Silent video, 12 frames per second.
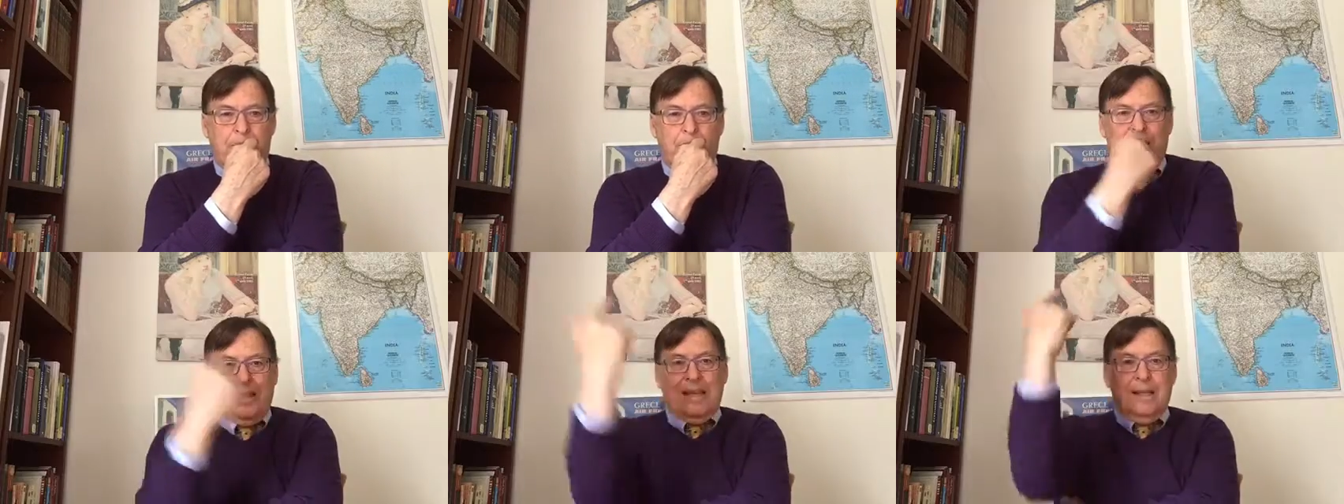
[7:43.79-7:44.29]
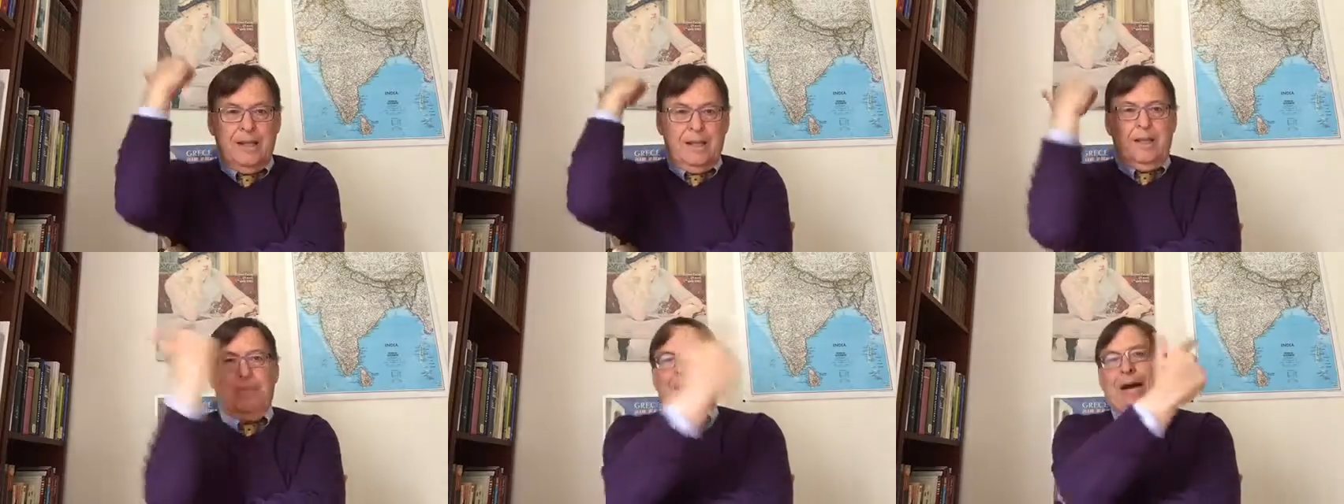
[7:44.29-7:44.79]
with Indy
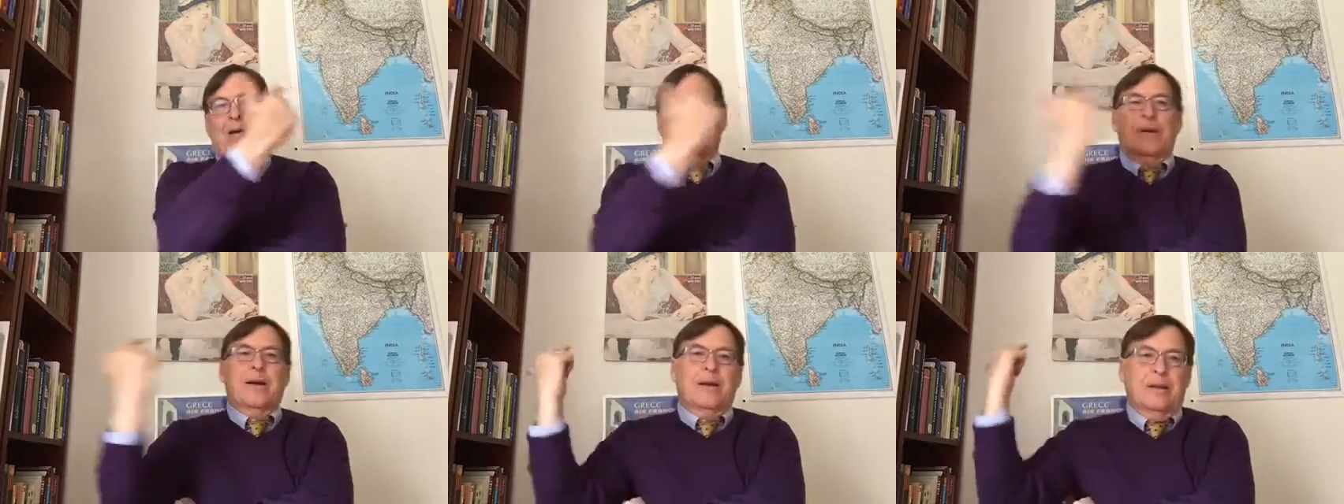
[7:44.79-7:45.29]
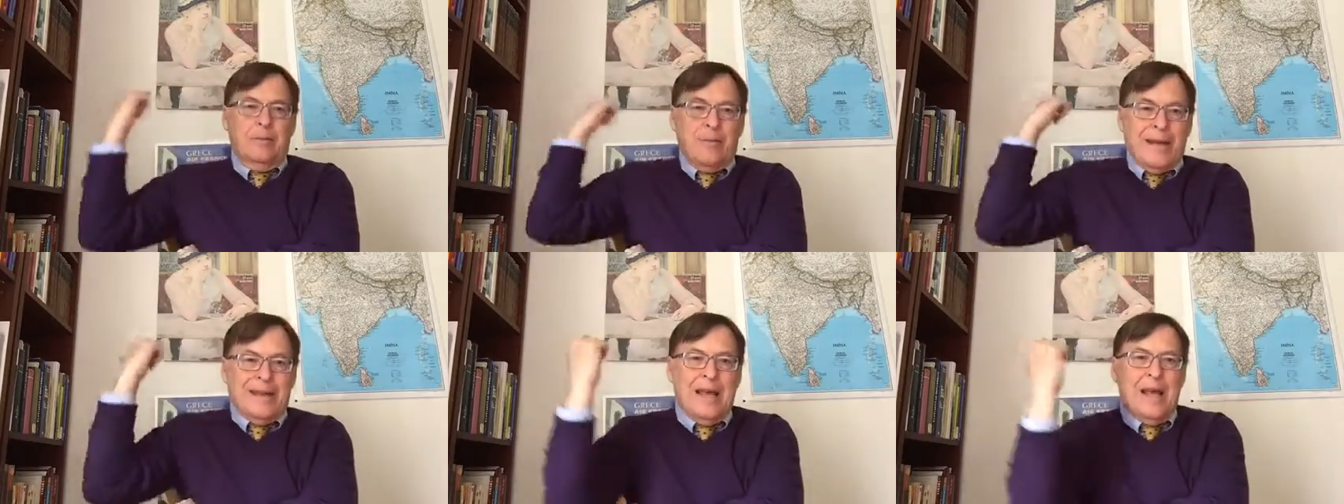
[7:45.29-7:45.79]
in the background and
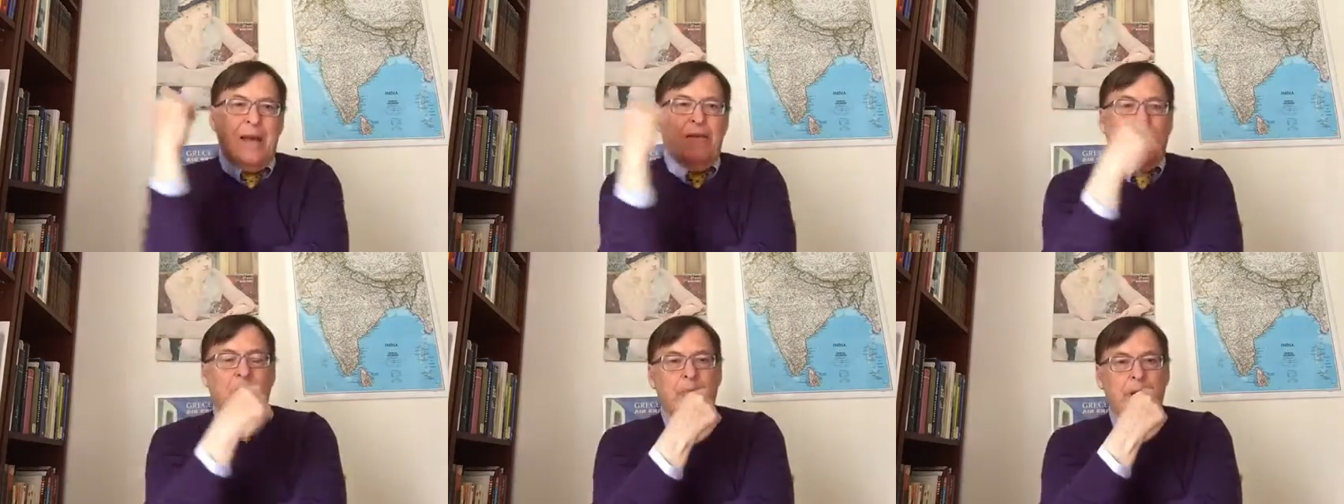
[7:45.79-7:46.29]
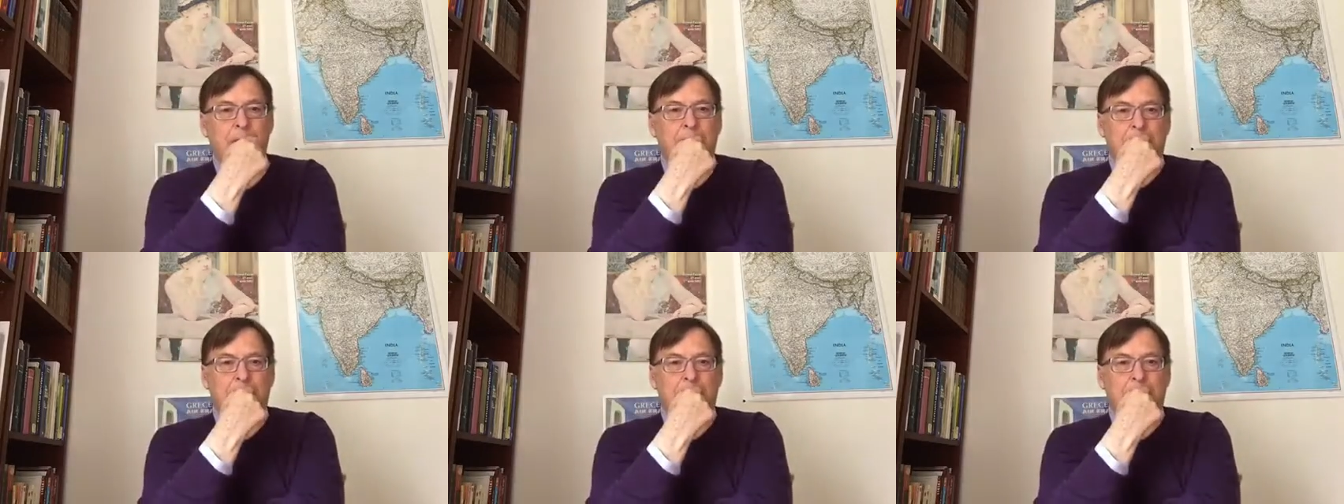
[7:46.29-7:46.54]
Manet from